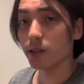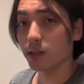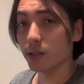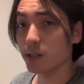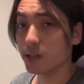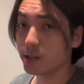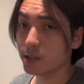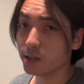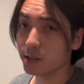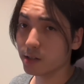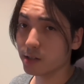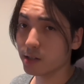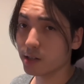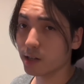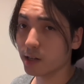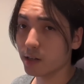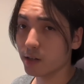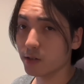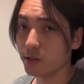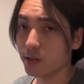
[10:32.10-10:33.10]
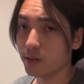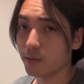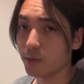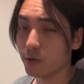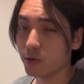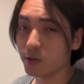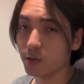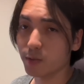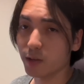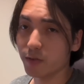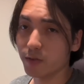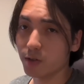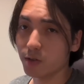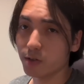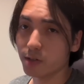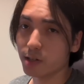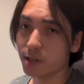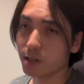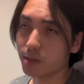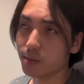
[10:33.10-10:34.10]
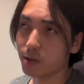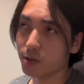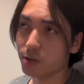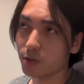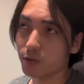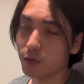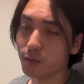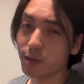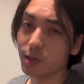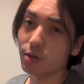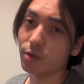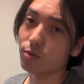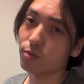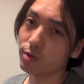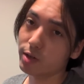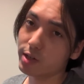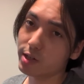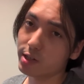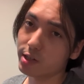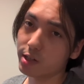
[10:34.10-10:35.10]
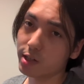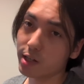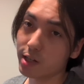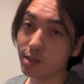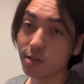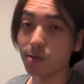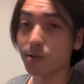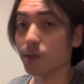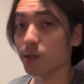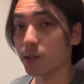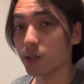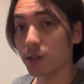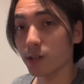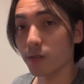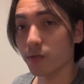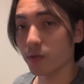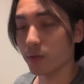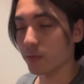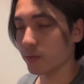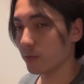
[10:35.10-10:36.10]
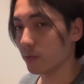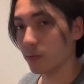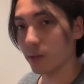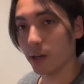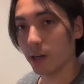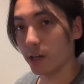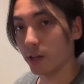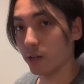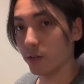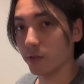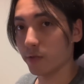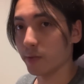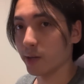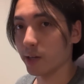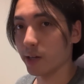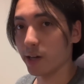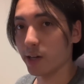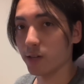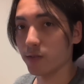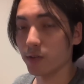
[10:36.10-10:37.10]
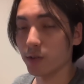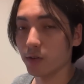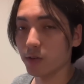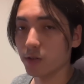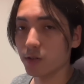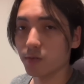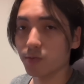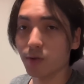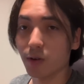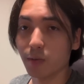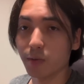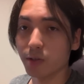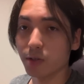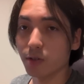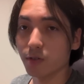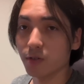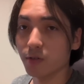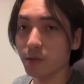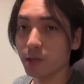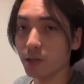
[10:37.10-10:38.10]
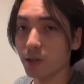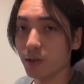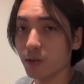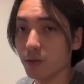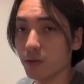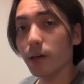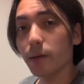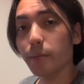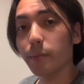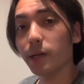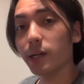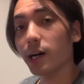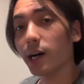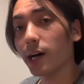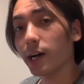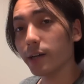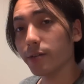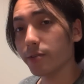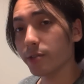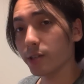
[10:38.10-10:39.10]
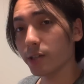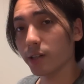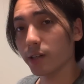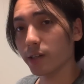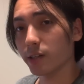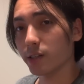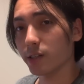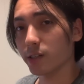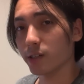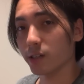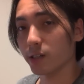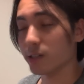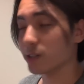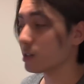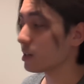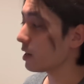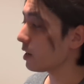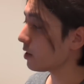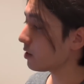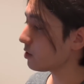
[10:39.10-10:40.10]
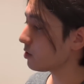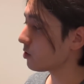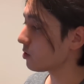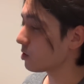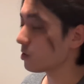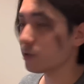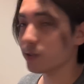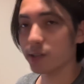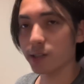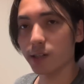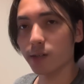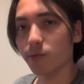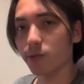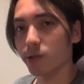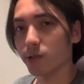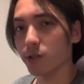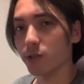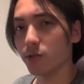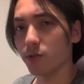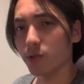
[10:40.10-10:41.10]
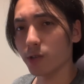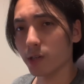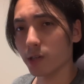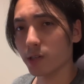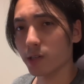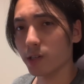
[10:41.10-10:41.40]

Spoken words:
This is the list that I use in most of my videos talking about Doflamingo recently. As you can see from any of my last videos, it's probably Doflamingo. But I really like this list, and you'll notice that it runs 2-cost